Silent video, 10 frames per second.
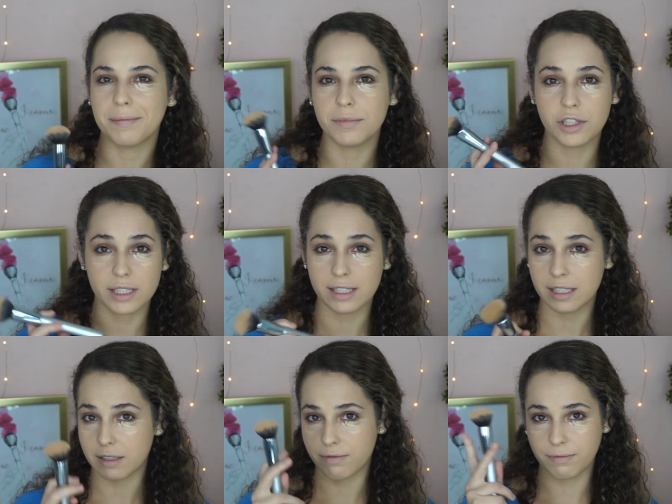
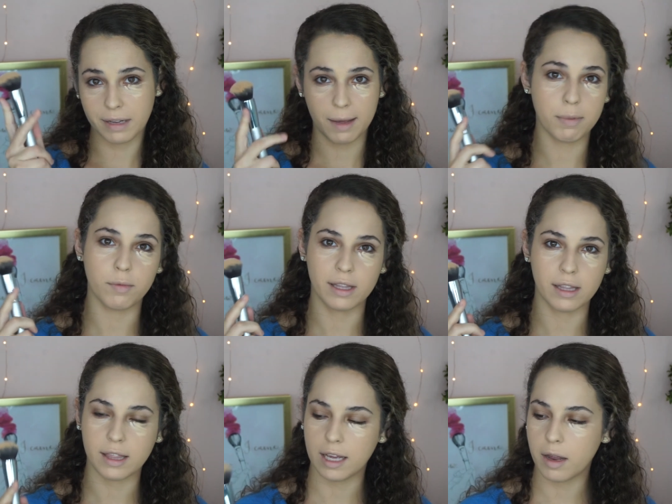just keeping with the
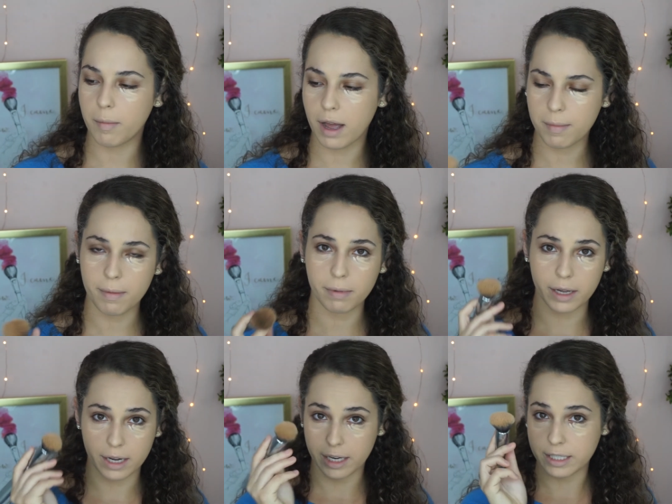theme, I'm
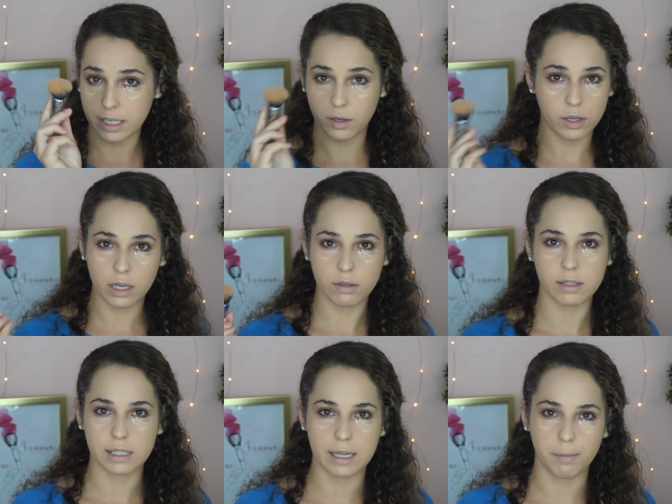gonna continue to use
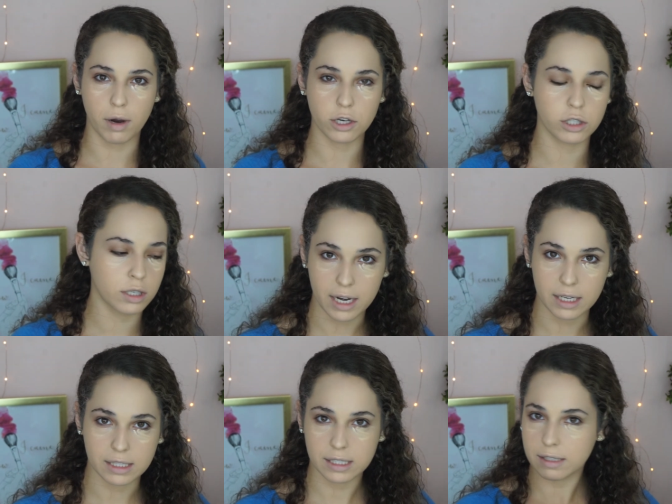the same brush, and
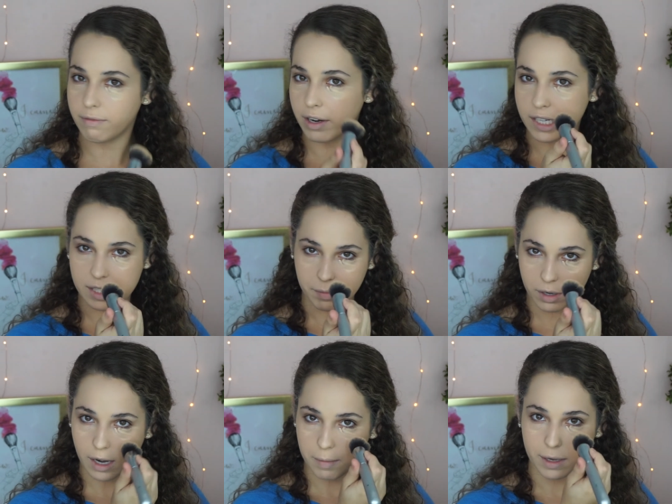it's very
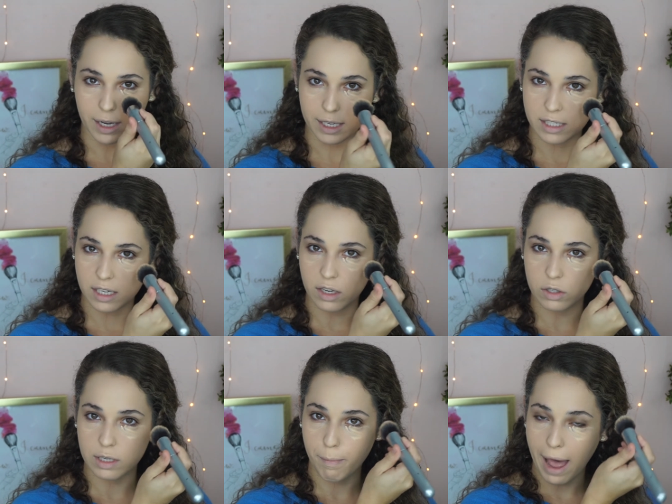similar. I'm gonna continue
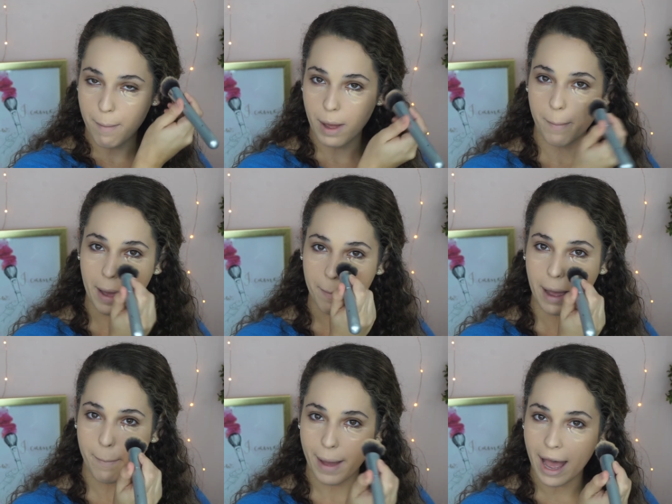to pat, pat, pat,
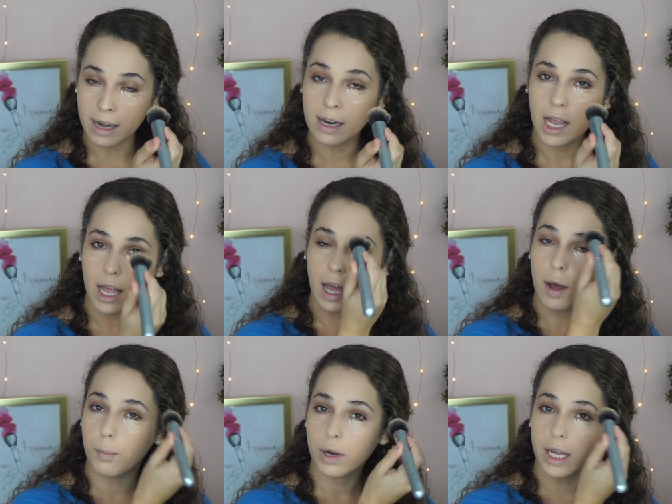pat, pat.
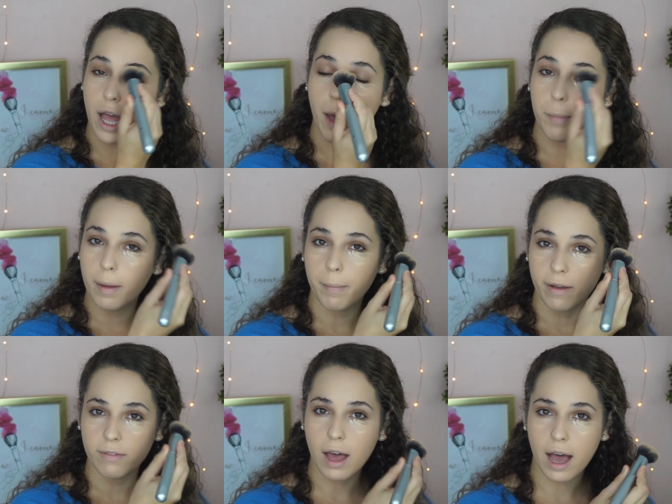I'll bring it up
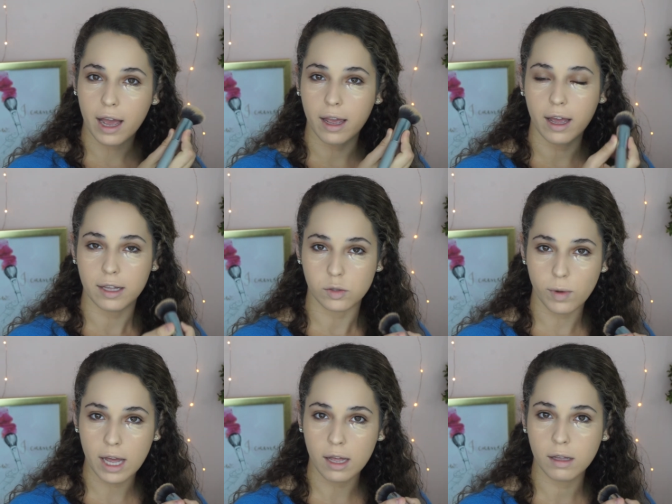above the eye as
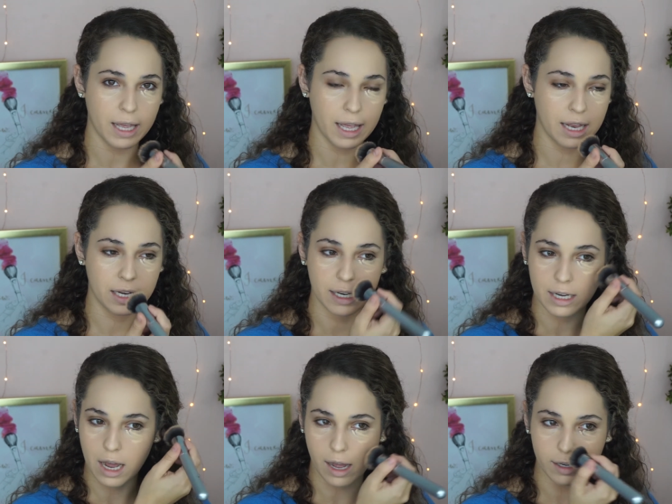well and
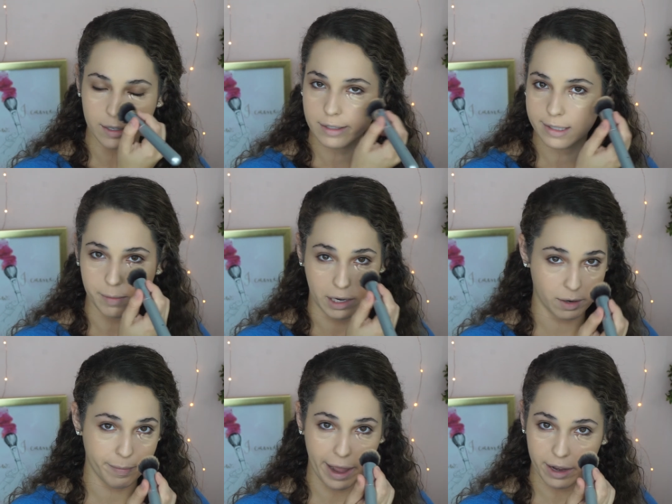not smear
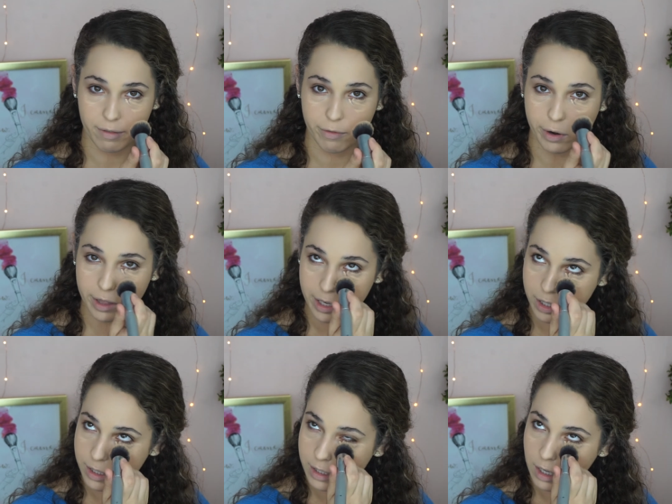back and forth, and
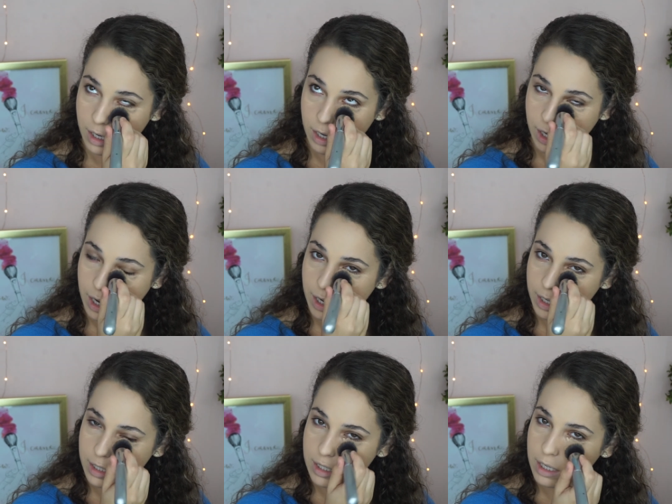just kind of
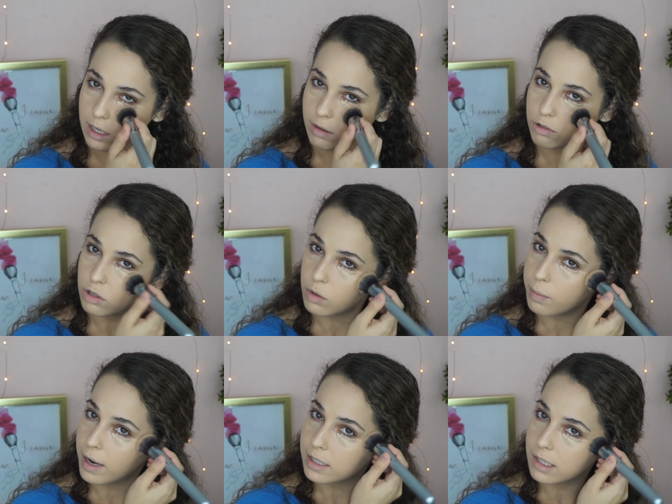continue to
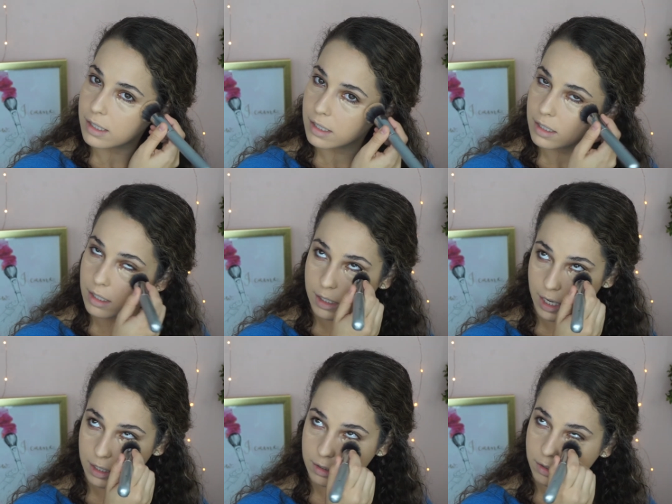press this into the
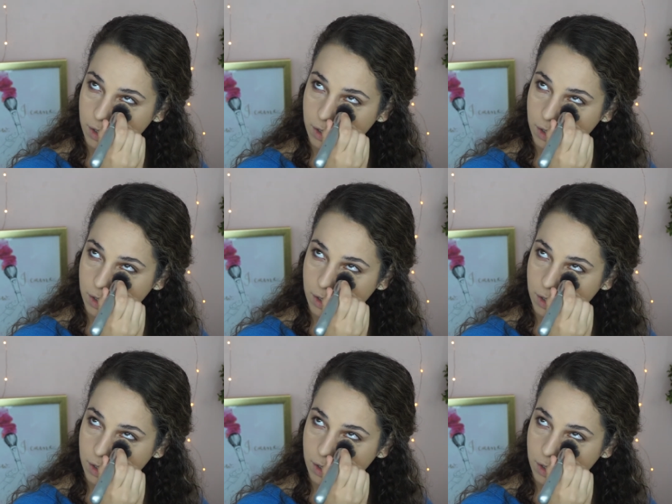skin.